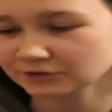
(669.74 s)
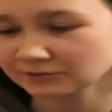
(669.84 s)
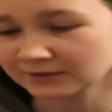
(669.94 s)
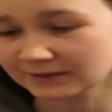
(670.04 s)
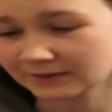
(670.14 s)

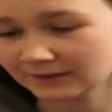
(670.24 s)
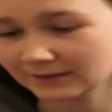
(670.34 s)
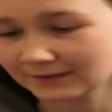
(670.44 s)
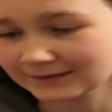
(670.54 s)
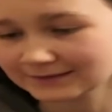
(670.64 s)
doing?
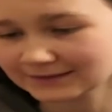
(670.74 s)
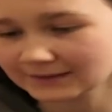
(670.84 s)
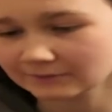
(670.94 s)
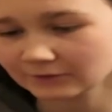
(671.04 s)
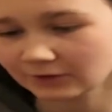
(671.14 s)
It
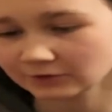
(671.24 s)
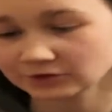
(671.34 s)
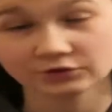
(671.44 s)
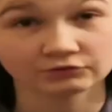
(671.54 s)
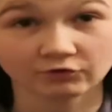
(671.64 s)
seemed like
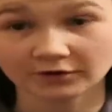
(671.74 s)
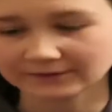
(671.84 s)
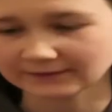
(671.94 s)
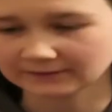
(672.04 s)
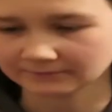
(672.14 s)
she's
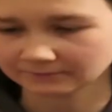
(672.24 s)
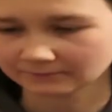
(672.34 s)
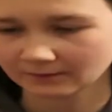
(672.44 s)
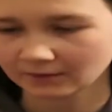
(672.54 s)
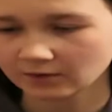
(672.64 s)
writing.
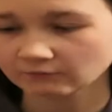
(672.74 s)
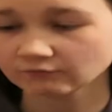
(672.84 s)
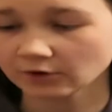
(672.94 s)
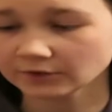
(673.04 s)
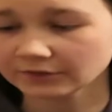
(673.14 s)

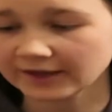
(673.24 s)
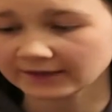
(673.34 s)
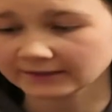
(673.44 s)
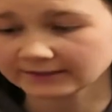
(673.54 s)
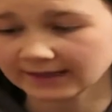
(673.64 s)
Ron
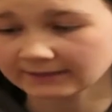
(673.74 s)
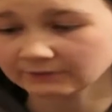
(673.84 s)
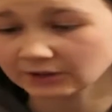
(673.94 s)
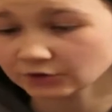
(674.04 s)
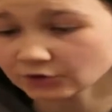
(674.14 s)
then
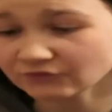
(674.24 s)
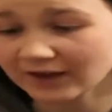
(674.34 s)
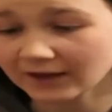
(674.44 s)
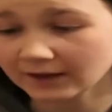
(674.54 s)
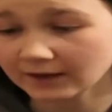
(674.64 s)
gained enough
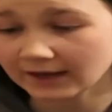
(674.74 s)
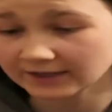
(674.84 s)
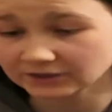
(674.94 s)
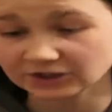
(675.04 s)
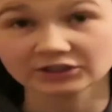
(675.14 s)

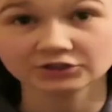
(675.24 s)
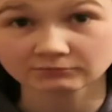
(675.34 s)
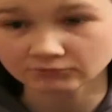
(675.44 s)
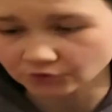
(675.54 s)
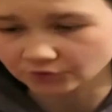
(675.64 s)
energy to
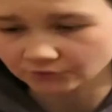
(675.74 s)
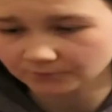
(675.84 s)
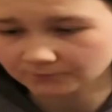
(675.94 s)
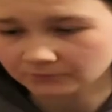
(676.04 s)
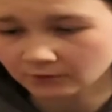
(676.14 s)
move.
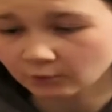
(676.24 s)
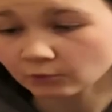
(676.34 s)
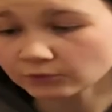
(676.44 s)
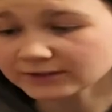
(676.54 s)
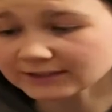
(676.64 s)

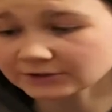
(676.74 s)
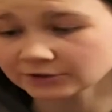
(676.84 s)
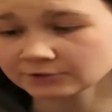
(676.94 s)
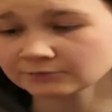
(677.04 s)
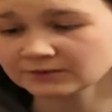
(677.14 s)
All he can
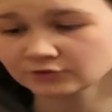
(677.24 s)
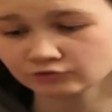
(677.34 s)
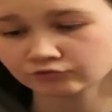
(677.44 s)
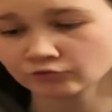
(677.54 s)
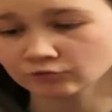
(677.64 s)
do is
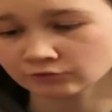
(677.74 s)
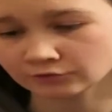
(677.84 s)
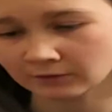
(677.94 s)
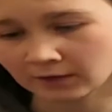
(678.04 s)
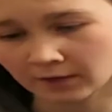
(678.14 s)
crawl
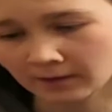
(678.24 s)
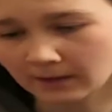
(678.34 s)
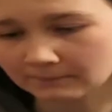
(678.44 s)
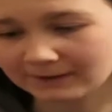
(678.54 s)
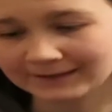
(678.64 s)
to her,
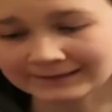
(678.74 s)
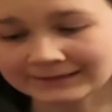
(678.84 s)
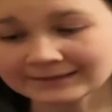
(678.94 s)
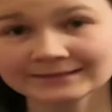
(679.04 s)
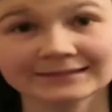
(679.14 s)
but at
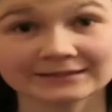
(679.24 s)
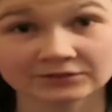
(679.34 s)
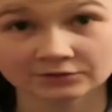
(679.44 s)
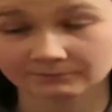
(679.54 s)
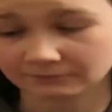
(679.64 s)
least it's
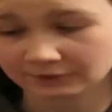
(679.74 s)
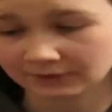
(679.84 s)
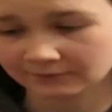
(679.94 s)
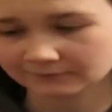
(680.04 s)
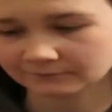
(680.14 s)

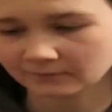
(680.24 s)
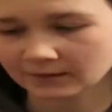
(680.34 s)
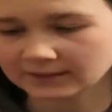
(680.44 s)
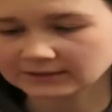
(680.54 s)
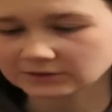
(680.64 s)
something.
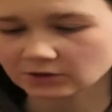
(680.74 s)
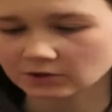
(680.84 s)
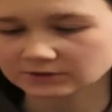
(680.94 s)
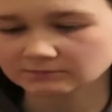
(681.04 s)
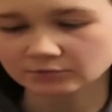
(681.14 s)
He
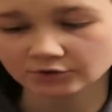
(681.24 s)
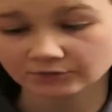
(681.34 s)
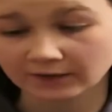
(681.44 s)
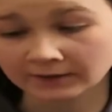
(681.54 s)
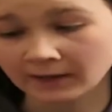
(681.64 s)
started
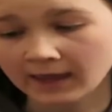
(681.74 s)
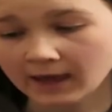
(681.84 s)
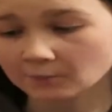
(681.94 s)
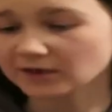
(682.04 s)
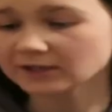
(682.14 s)
moving,
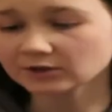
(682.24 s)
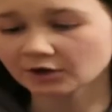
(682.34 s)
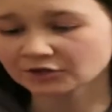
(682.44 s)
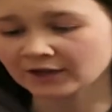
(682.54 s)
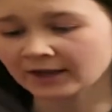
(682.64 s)
and when he
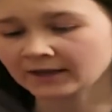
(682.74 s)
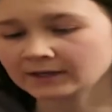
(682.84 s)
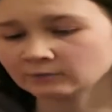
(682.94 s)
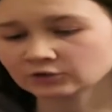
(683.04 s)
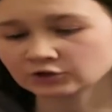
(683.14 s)
got there,
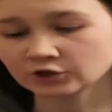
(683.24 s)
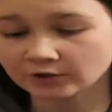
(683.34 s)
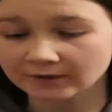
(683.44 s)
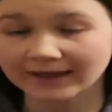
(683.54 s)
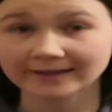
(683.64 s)
it was
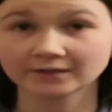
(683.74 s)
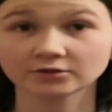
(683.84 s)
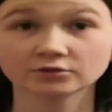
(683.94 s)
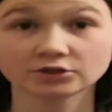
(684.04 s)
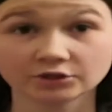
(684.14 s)
too late.
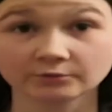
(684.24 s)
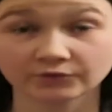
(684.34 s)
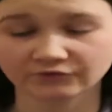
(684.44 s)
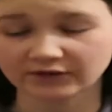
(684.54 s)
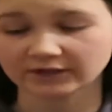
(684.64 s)
She
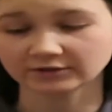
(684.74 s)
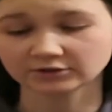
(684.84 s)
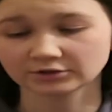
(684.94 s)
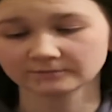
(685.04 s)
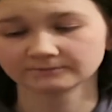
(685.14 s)
was
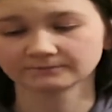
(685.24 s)
finished.